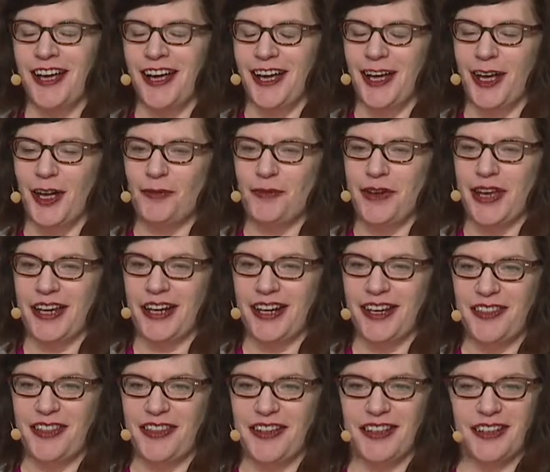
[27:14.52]
And
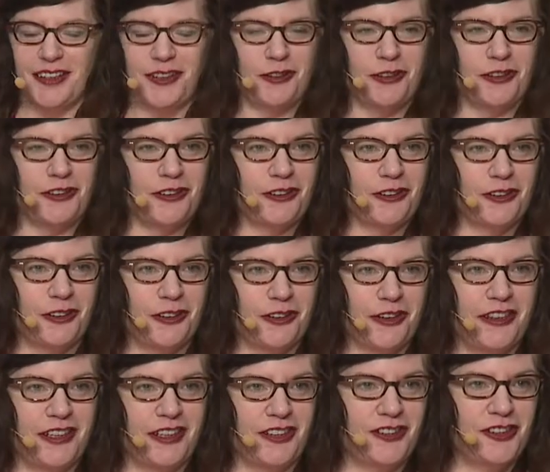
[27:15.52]
I think a critical
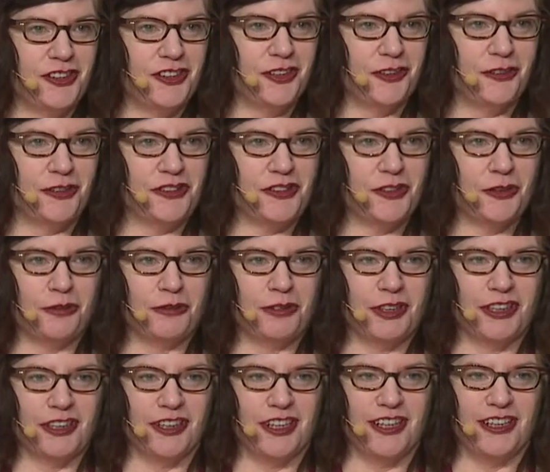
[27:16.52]
thing to do is to
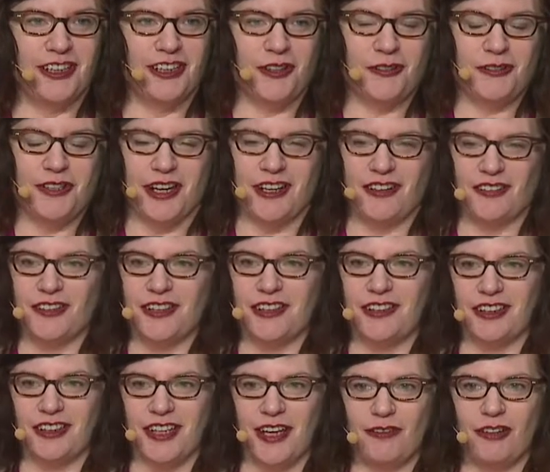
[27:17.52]
really go down to
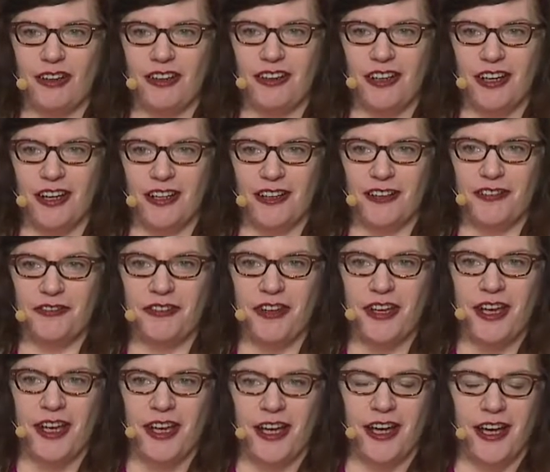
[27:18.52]
the level of
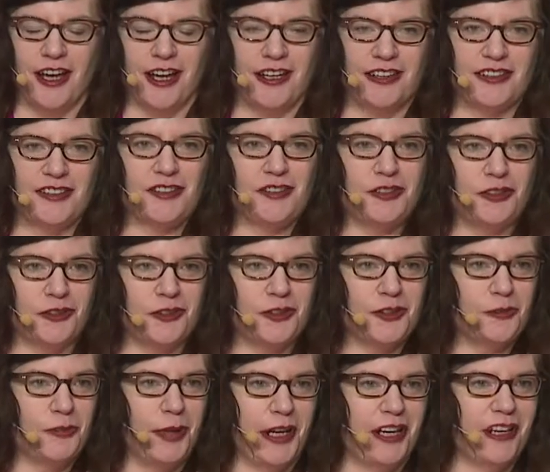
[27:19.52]

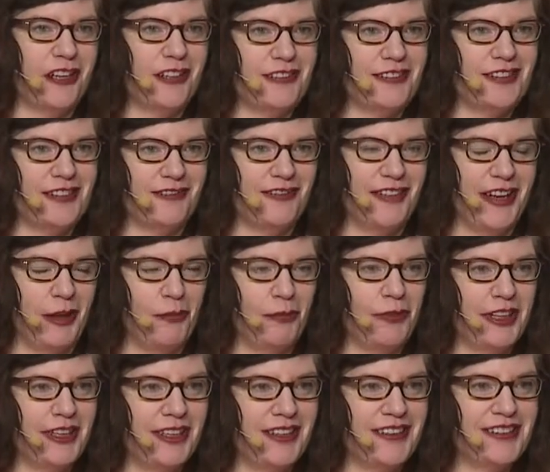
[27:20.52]
students, parents, and
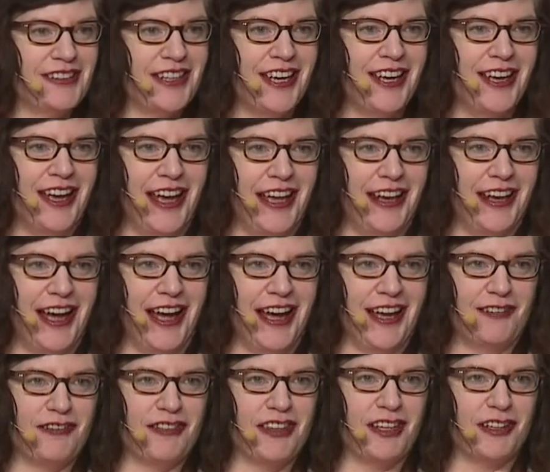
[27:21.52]
families, and
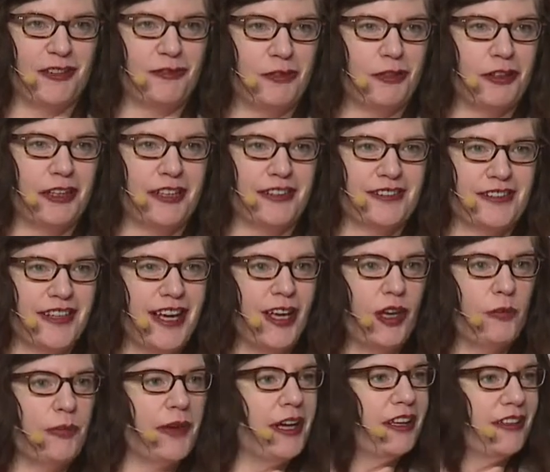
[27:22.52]
have their voice,
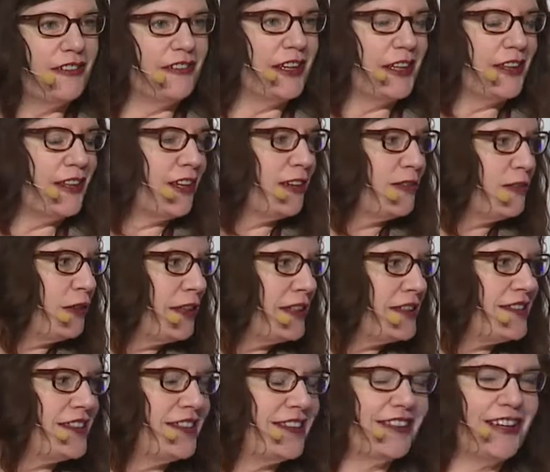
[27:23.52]
help elevate their
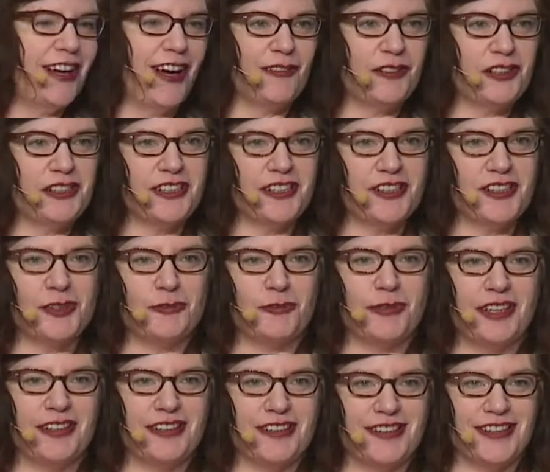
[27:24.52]
voice in the conversation,
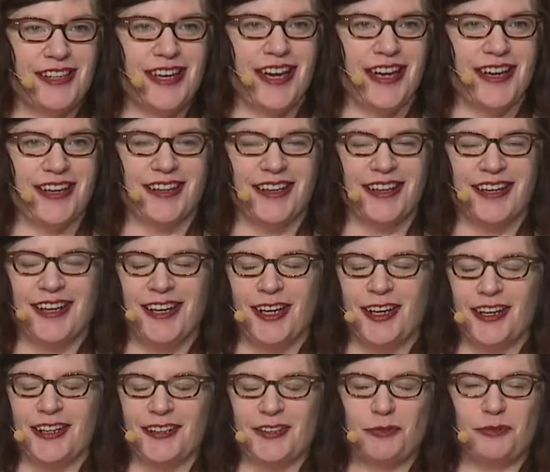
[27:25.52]
because again,
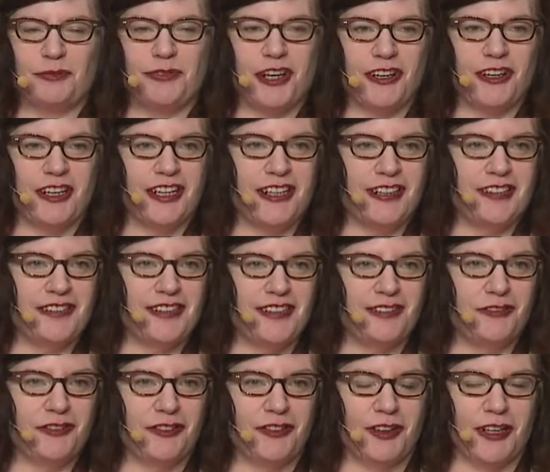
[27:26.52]
yeah, it's very
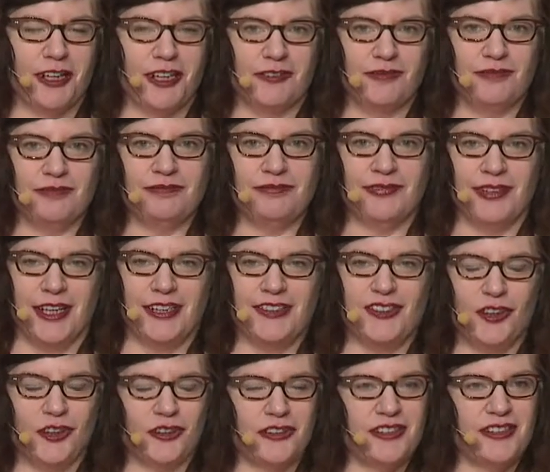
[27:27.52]
easy for
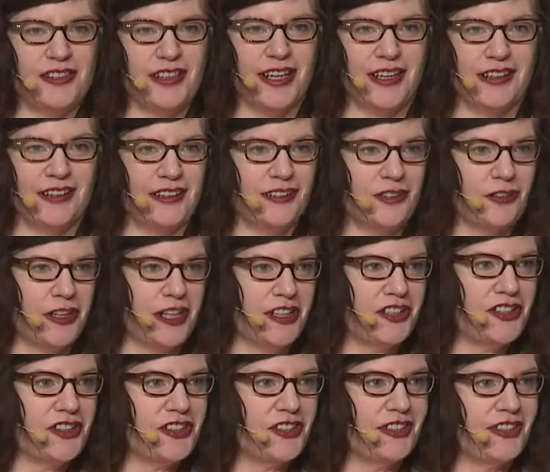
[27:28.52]
adults to get
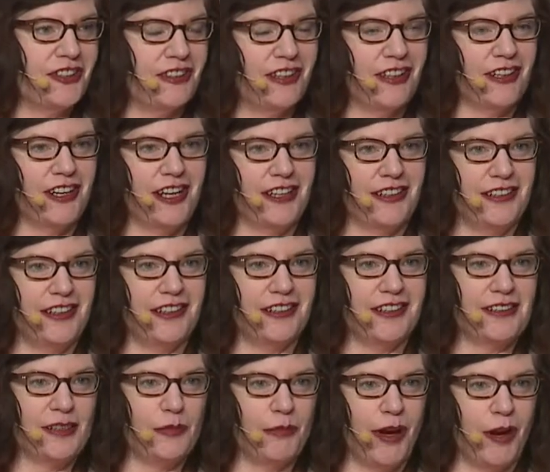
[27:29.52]
entrenched in their
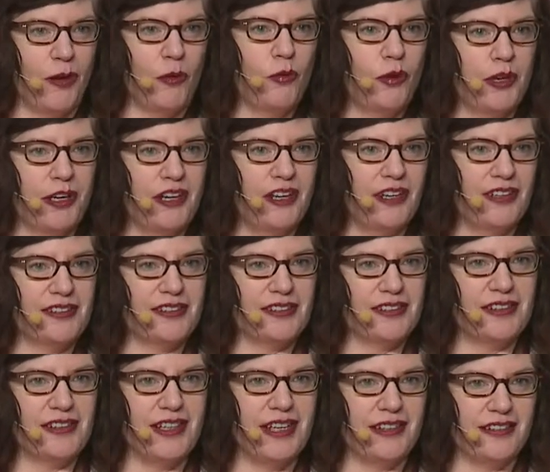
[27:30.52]
ideas about what it
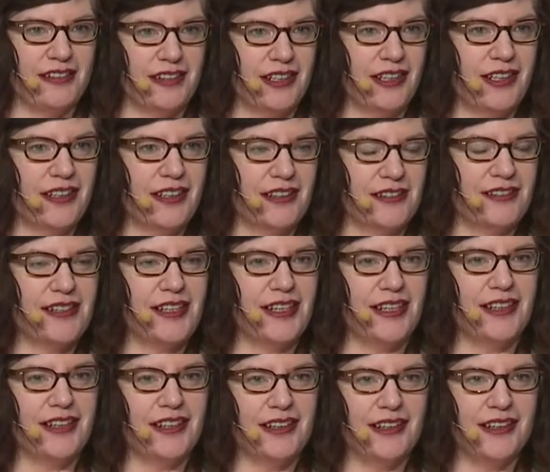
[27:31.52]
is they think is
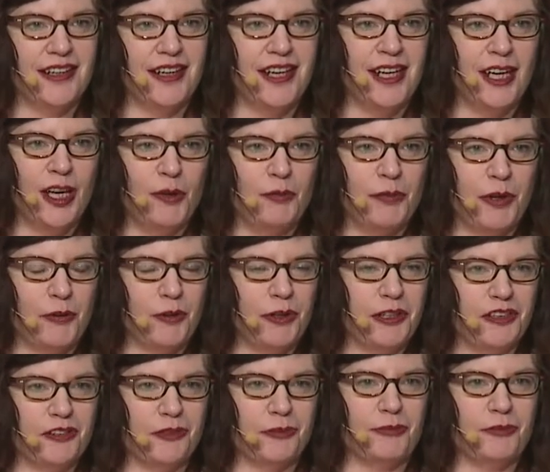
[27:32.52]
needed. But
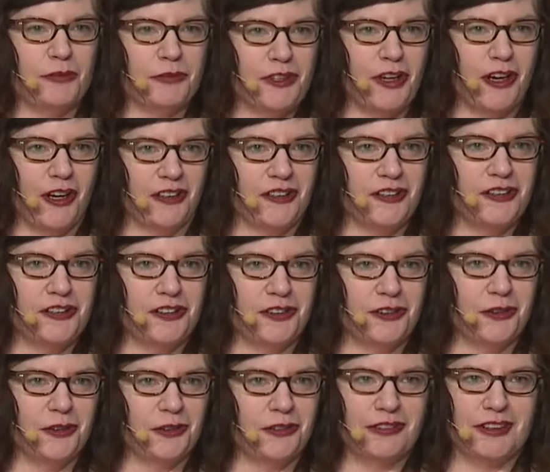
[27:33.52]
when you talk
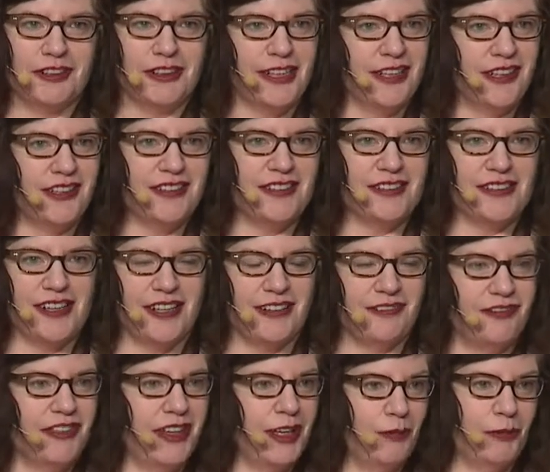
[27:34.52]
to kids
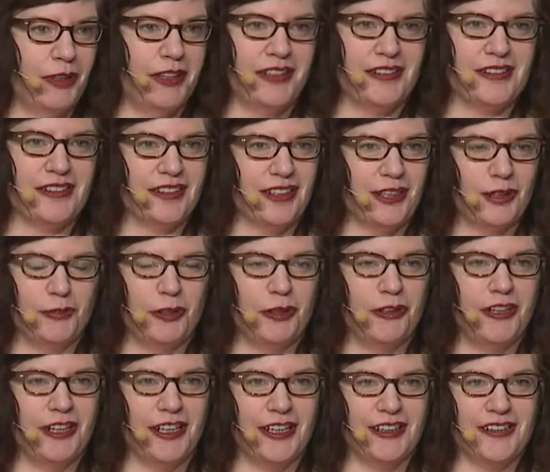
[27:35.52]
and families and
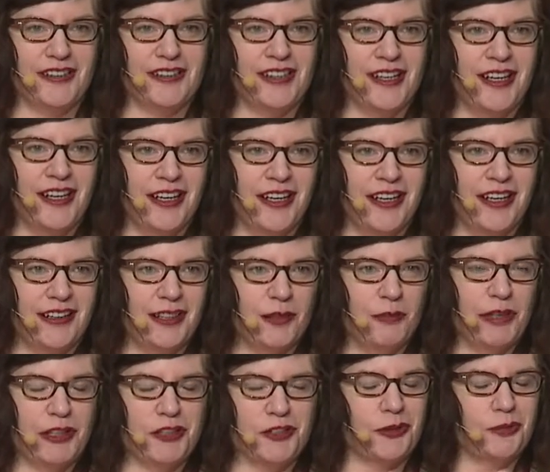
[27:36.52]
communities, the
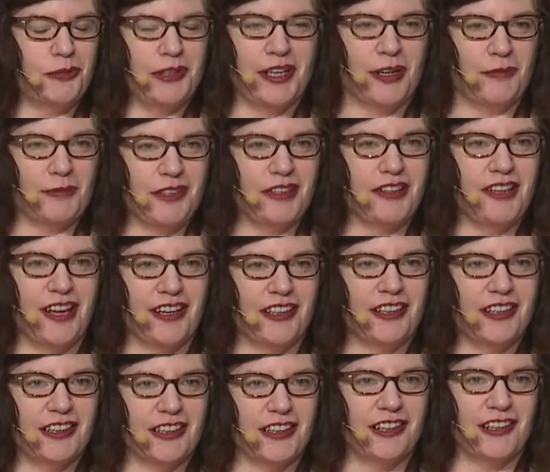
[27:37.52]
picture becomes a lot
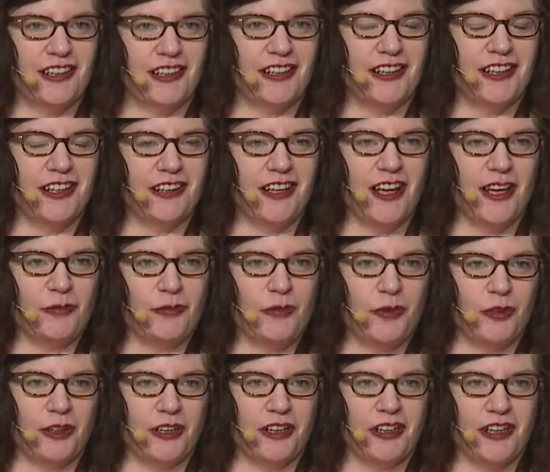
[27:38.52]
clearer and a lot
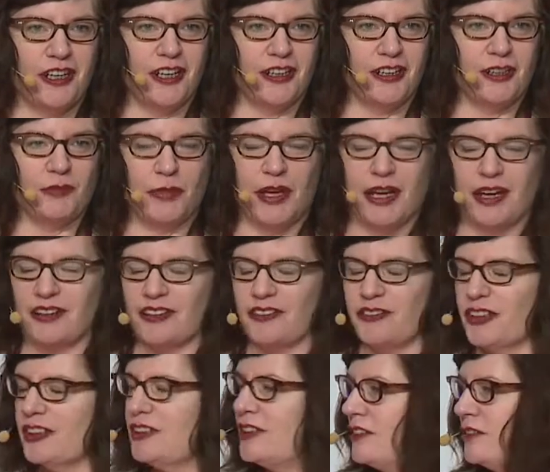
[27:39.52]
more
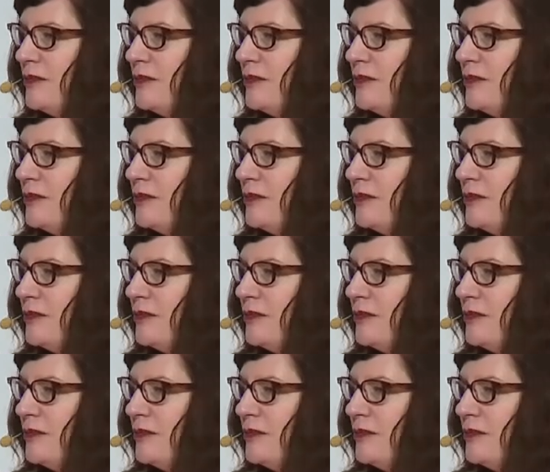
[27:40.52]
impactful.